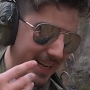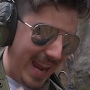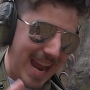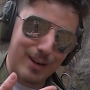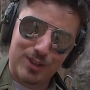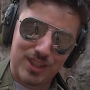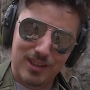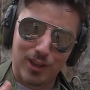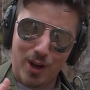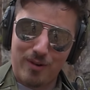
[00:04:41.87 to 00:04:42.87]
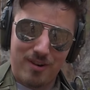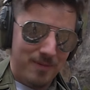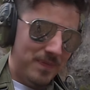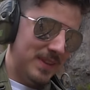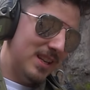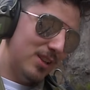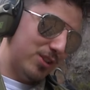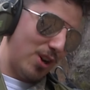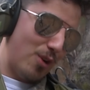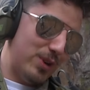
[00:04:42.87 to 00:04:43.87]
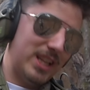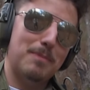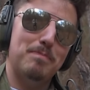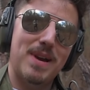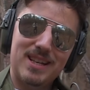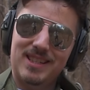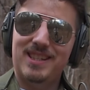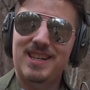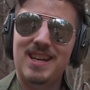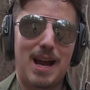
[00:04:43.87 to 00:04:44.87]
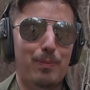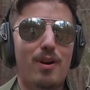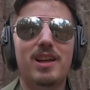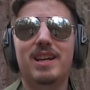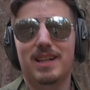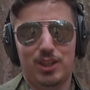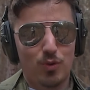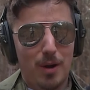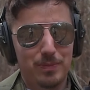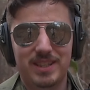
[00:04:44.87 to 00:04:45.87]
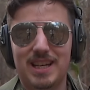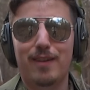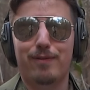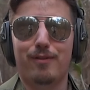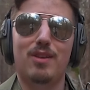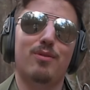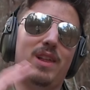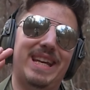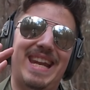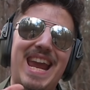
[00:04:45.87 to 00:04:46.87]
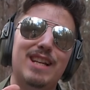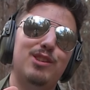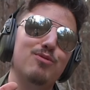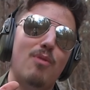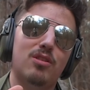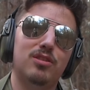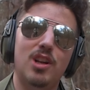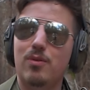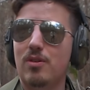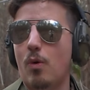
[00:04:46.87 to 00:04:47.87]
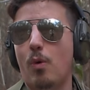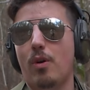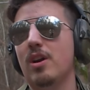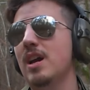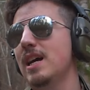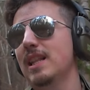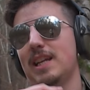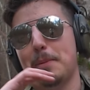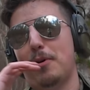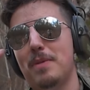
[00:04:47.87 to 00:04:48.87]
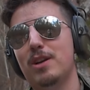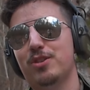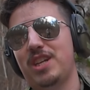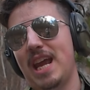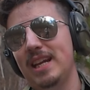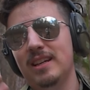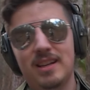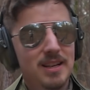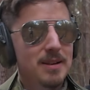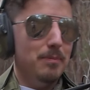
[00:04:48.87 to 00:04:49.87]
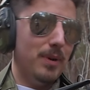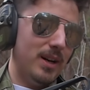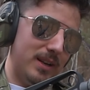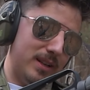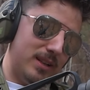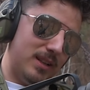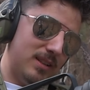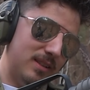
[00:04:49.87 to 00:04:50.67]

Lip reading: I got an Anderson lower, so not the best. I'm probably gonna swap this out for either like an A2 mark lower or like a Palmetto State, but